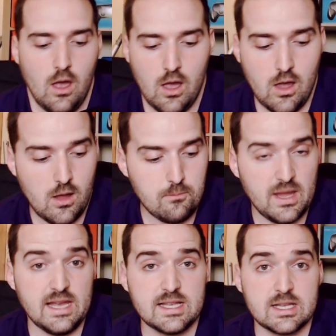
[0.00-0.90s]

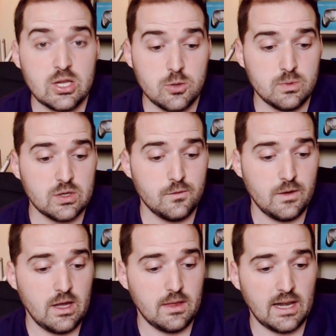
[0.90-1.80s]
In terms of,
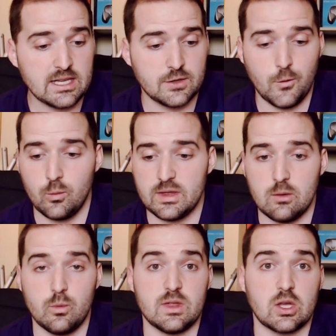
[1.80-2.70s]
the last of all
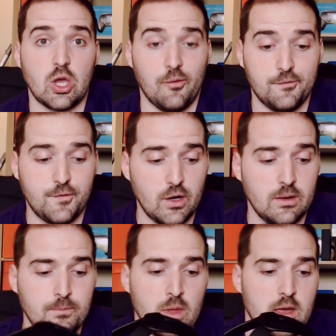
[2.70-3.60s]
with the comfort,
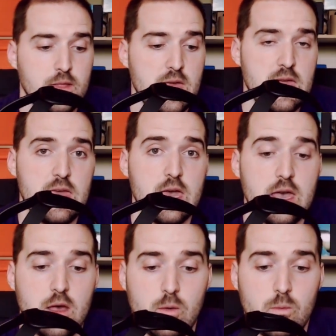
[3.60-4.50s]
the